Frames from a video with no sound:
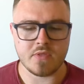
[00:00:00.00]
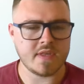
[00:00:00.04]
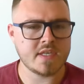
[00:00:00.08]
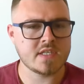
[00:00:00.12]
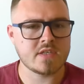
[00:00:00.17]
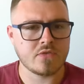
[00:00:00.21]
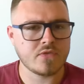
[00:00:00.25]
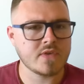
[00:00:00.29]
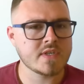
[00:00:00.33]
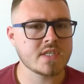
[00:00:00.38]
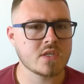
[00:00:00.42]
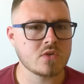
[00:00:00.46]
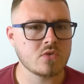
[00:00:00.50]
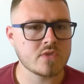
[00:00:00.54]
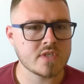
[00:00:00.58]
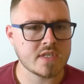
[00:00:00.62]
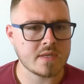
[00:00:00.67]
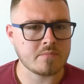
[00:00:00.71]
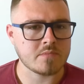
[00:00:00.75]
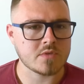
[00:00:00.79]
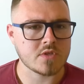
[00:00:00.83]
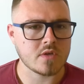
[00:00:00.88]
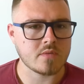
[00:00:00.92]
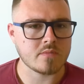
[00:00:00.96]
These are physical
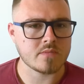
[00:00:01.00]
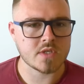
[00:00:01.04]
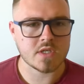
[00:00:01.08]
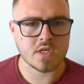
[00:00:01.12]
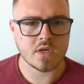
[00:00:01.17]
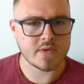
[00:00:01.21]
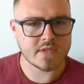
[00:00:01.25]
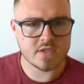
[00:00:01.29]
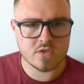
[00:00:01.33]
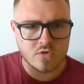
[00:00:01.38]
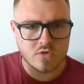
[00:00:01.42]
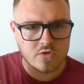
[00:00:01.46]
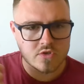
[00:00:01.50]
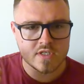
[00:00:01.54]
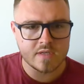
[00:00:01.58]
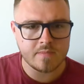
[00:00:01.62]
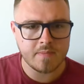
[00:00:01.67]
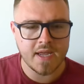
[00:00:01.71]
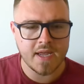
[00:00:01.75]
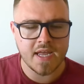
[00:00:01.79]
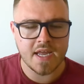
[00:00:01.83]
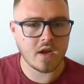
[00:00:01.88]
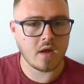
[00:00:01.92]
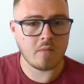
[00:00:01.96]
symptoms, you know, it's not just in
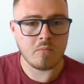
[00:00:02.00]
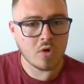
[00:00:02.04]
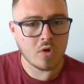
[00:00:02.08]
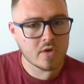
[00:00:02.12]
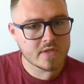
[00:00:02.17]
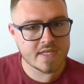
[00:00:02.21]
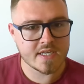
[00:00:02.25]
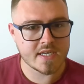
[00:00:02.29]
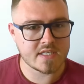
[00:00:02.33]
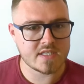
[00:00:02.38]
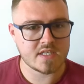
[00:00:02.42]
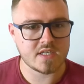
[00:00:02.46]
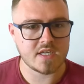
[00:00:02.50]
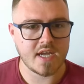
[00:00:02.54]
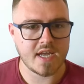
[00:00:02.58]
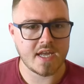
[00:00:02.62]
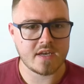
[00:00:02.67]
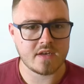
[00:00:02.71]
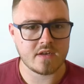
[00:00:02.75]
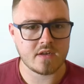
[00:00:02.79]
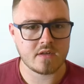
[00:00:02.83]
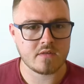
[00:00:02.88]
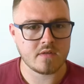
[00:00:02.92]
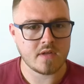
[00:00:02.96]
my head. I'm not saying it's in your
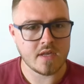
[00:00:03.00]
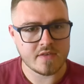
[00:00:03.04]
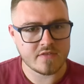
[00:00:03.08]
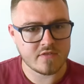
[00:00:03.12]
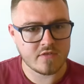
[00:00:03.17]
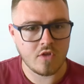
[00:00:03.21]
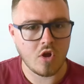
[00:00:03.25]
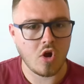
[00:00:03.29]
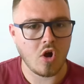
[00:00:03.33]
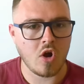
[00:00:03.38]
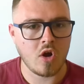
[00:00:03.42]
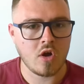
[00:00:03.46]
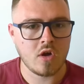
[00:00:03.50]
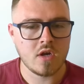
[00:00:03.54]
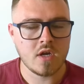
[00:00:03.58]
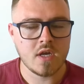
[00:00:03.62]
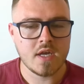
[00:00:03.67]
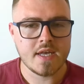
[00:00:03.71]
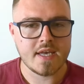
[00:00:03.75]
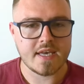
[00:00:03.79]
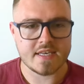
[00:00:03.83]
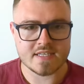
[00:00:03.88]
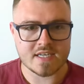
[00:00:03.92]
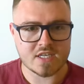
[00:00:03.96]
head, it's not.
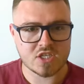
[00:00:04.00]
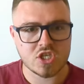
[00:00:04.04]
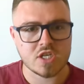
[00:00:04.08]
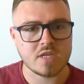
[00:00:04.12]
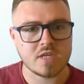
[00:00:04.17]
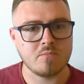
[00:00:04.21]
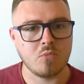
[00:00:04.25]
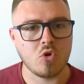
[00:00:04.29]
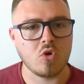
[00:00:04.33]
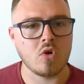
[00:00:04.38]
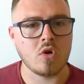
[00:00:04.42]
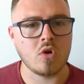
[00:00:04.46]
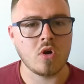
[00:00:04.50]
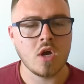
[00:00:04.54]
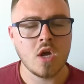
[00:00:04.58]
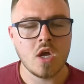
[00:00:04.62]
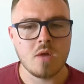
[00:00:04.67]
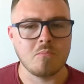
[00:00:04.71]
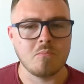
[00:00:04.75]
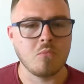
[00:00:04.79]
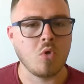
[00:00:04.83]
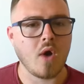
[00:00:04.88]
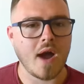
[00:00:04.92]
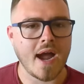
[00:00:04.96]
It's actually more
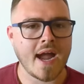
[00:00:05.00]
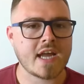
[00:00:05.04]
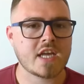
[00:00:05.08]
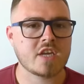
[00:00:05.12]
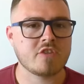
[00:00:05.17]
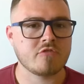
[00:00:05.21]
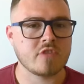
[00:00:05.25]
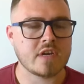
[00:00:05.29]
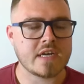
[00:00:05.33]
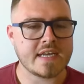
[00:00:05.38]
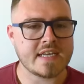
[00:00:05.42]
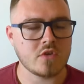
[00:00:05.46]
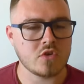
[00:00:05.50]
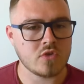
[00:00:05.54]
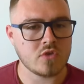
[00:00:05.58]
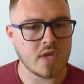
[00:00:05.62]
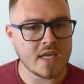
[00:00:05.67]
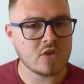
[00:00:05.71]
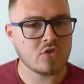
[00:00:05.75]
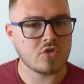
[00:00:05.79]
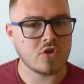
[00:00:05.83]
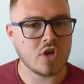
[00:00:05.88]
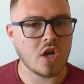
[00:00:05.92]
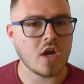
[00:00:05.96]
accurately, it's
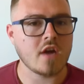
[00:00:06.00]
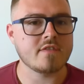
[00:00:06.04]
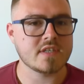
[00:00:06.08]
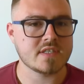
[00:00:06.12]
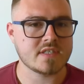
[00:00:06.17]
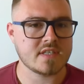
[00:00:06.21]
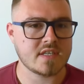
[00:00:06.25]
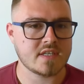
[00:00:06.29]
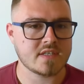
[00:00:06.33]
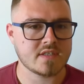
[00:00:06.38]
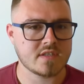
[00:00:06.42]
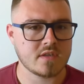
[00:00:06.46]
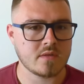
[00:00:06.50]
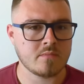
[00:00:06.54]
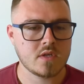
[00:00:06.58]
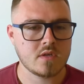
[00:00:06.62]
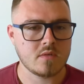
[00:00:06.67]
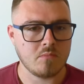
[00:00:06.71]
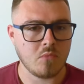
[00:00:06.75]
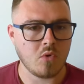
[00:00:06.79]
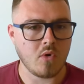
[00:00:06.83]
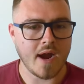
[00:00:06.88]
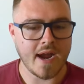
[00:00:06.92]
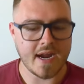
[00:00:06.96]
in your nervous system,
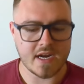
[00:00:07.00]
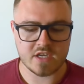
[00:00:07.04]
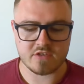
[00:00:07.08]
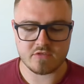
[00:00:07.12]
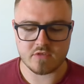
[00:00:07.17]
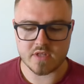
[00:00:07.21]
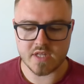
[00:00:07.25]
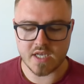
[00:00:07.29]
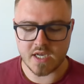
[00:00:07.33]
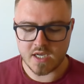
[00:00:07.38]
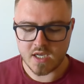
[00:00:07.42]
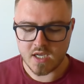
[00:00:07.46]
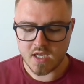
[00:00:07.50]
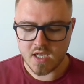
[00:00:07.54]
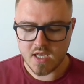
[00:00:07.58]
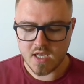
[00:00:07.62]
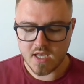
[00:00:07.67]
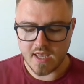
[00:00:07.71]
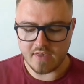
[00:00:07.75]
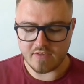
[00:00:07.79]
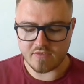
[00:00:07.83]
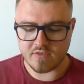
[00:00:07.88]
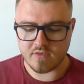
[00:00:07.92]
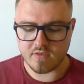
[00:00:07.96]
more accurately.
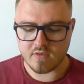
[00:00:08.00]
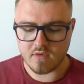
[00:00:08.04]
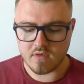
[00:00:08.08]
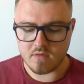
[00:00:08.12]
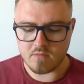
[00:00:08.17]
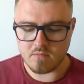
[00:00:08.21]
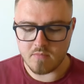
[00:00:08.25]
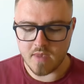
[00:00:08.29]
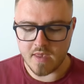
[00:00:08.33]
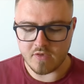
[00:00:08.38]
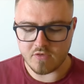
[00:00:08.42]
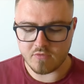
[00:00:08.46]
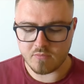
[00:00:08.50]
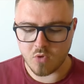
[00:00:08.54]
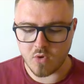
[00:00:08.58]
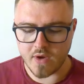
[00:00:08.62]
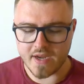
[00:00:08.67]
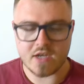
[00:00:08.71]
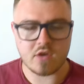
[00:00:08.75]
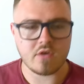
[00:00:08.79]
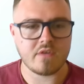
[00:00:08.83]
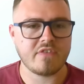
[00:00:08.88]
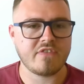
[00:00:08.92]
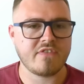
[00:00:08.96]
It's more
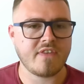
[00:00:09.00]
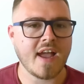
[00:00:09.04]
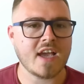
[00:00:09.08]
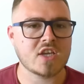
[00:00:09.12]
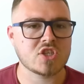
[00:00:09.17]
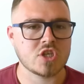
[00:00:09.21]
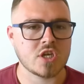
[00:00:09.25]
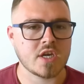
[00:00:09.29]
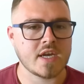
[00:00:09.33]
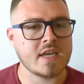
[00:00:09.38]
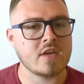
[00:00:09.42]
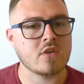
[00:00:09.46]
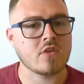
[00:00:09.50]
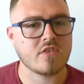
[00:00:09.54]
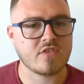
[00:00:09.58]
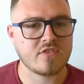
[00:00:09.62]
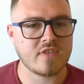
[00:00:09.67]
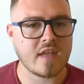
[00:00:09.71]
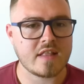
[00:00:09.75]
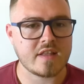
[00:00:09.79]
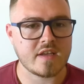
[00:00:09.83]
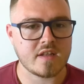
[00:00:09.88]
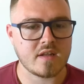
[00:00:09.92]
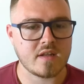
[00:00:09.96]
in your fascia, in your
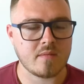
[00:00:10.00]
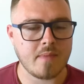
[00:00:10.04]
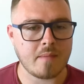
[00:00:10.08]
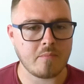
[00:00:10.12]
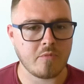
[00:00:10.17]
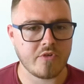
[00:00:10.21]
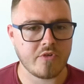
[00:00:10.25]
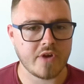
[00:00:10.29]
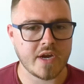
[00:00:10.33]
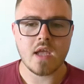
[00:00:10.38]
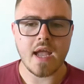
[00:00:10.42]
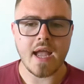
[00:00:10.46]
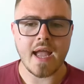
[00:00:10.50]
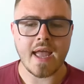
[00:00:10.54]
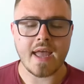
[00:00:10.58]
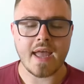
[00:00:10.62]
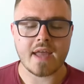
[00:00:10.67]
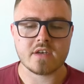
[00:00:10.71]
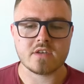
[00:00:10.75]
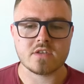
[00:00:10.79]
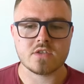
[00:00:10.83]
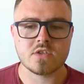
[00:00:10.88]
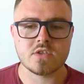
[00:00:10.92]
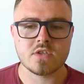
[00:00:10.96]
cellular memory.
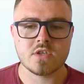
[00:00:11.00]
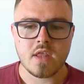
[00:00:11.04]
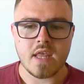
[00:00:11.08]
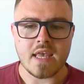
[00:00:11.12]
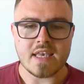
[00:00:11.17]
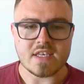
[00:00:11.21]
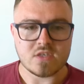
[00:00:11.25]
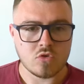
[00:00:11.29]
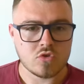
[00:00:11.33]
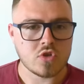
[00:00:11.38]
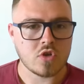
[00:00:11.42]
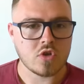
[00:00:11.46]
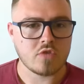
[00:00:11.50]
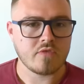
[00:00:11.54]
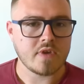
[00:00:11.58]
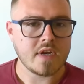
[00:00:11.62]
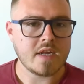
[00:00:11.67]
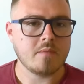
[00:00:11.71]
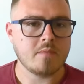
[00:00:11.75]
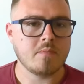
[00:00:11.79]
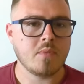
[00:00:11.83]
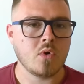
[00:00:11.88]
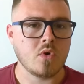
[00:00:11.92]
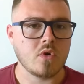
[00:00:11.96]
And it's also really
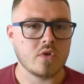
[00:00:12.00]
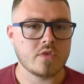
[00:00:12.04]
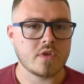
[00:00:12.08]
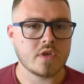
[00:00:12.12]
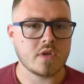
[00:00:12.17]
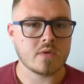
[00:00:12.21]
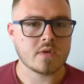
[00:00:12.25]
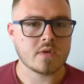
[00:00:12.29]
important that you